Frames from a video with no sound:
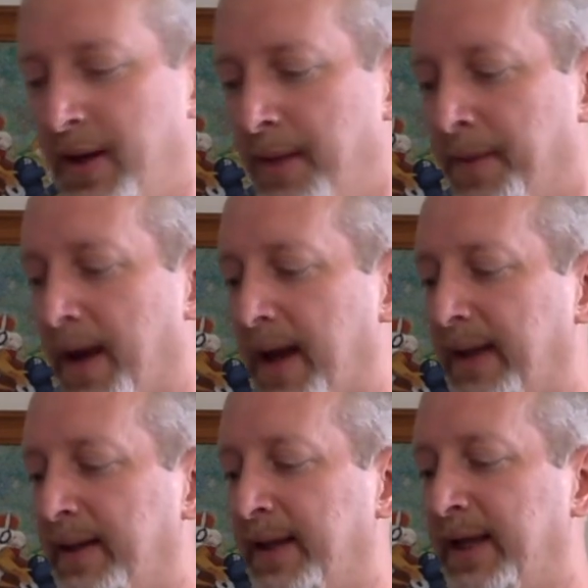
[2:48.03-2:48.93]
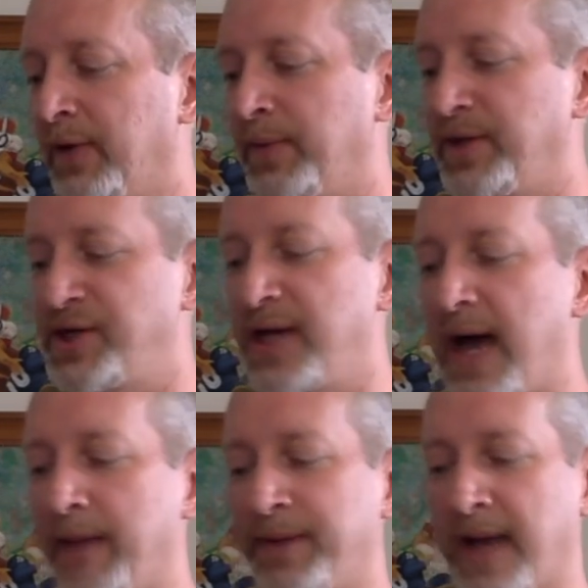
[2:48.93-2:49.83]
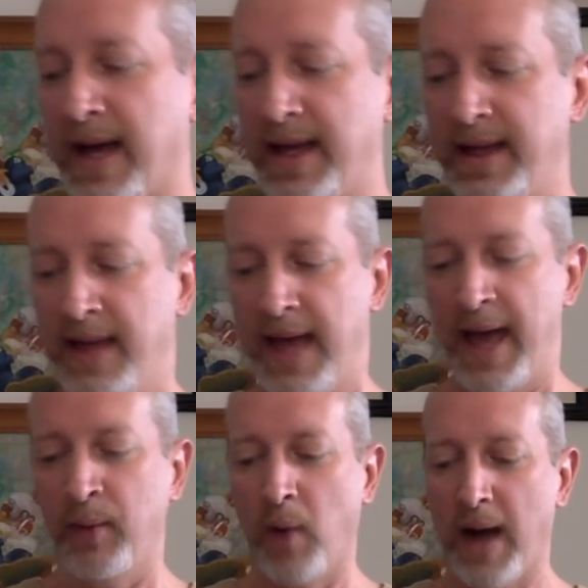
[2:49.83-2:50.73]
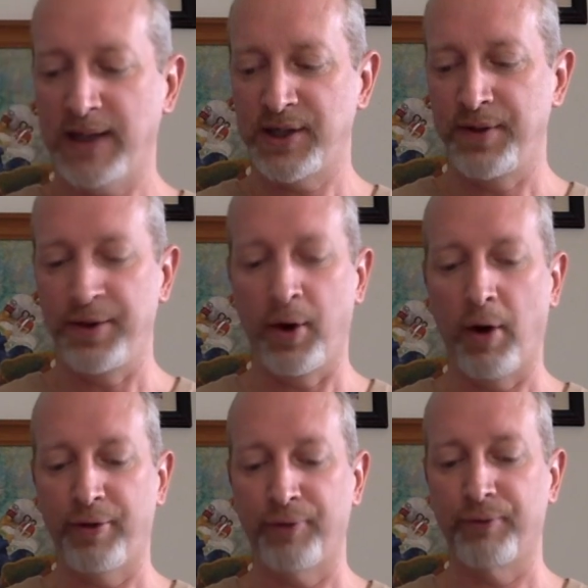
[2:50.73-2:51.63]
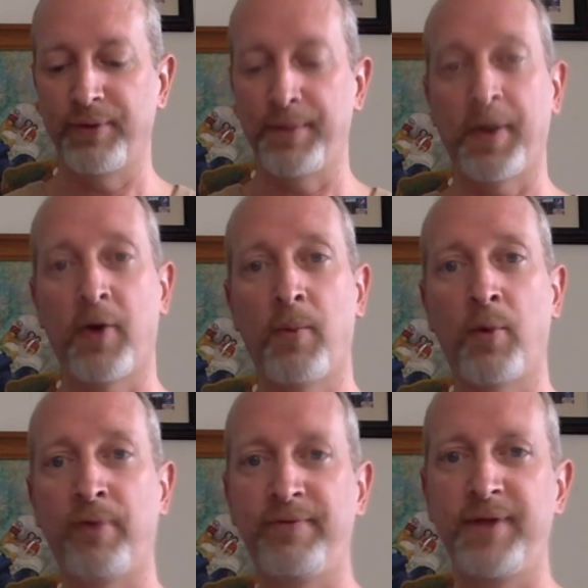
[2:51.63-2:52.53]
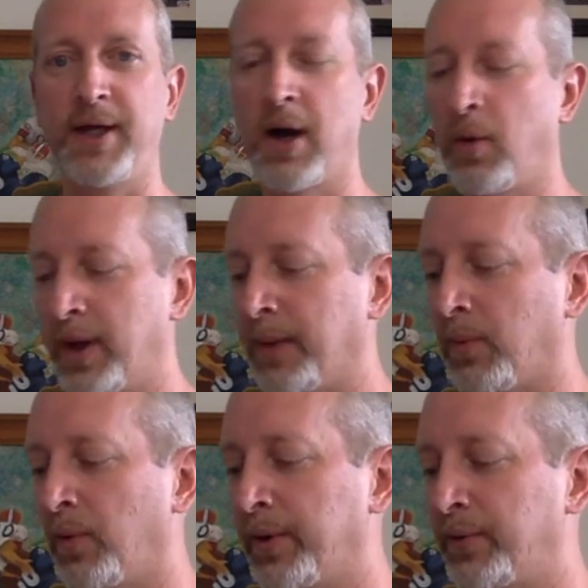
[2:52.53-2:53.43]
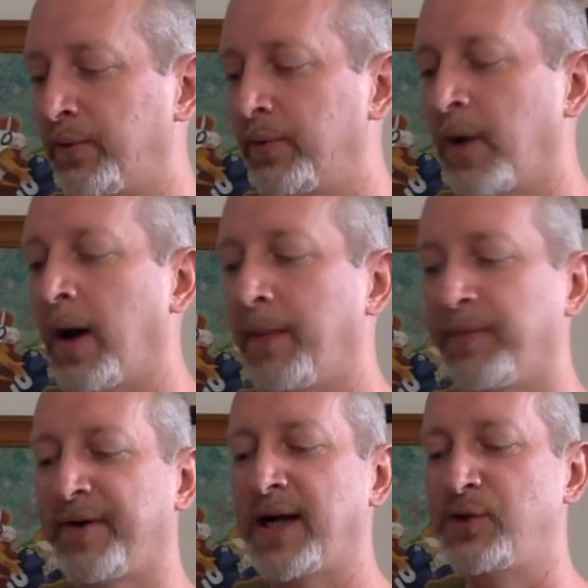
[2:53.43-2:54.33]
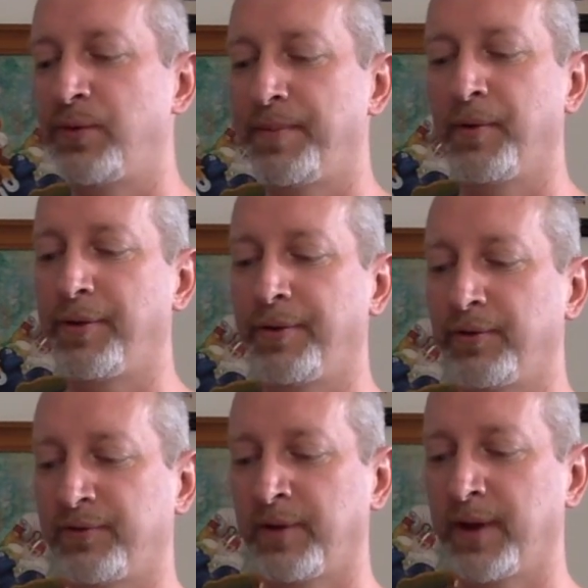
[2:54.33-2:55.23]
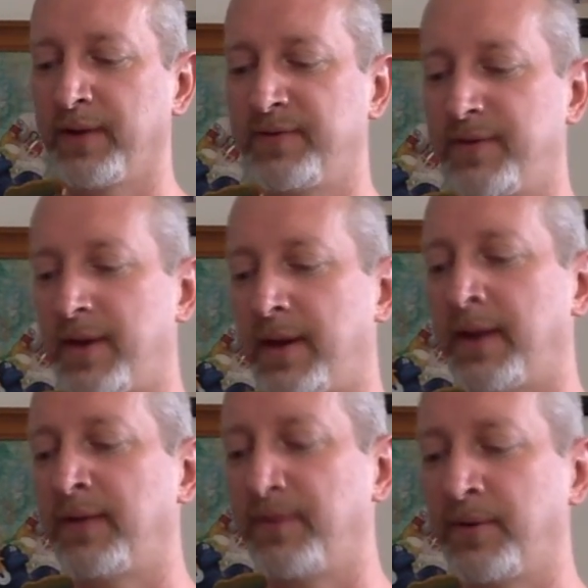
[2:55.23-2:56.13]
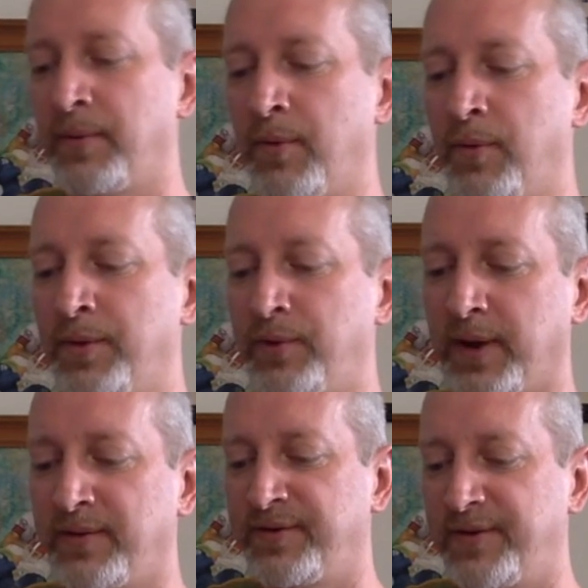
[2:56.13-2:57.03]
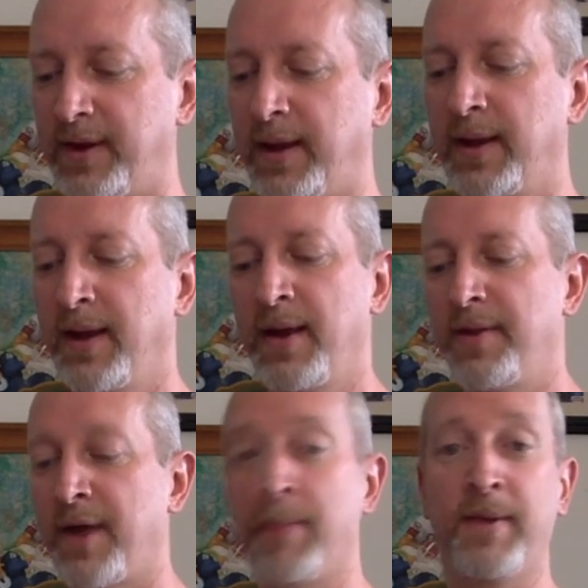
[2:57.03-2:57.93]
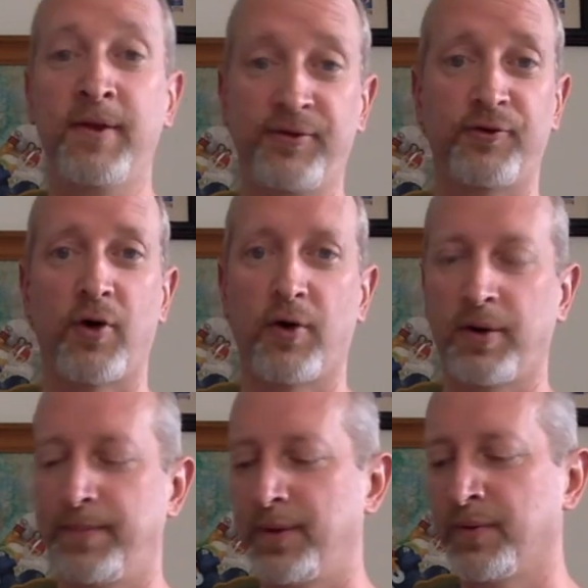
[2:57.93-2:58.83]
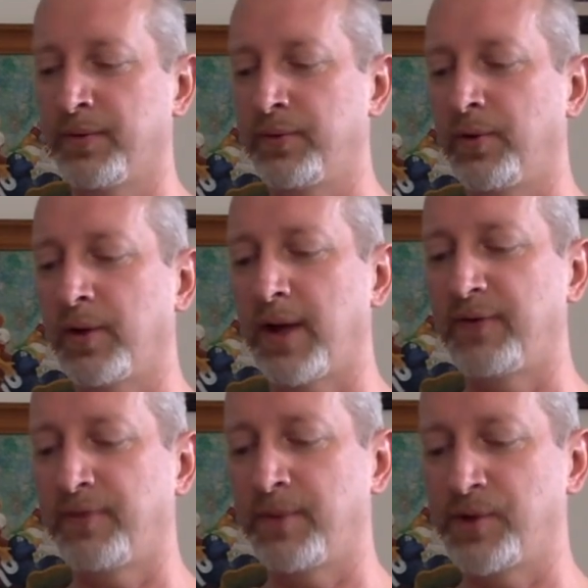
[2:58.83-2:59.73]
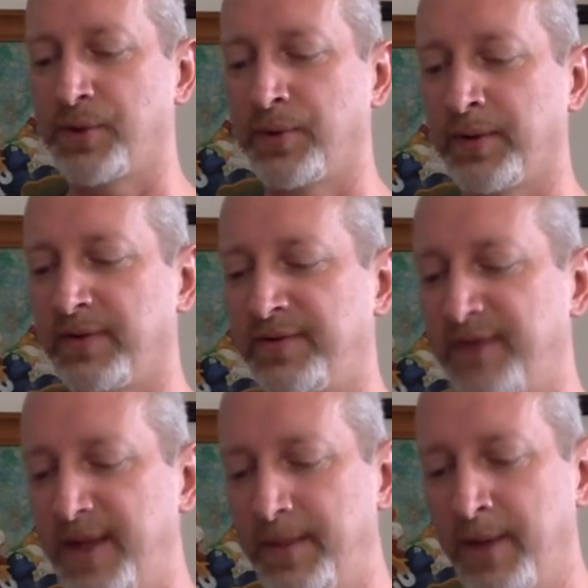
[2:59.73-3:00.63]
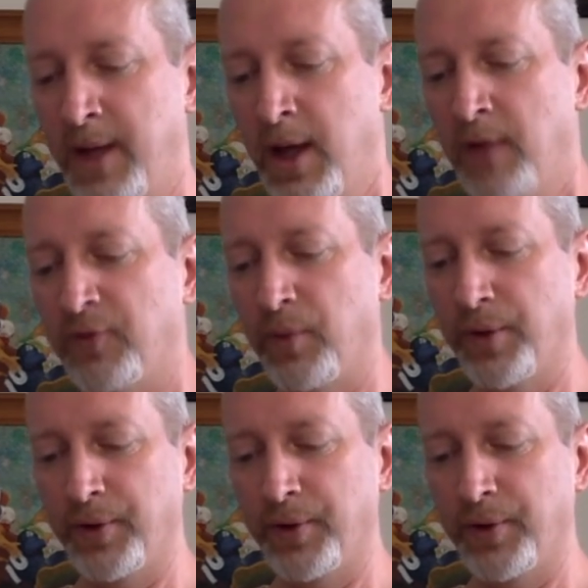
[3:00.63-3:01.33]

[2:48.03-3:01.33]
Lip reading: by Naomi Shihab Nye and watch the author read the poem on a video, and I'm going to provide you with both of those links in a moment, and you can see them. And this is all going to be on Google Classroom, as you're going to see. So what you're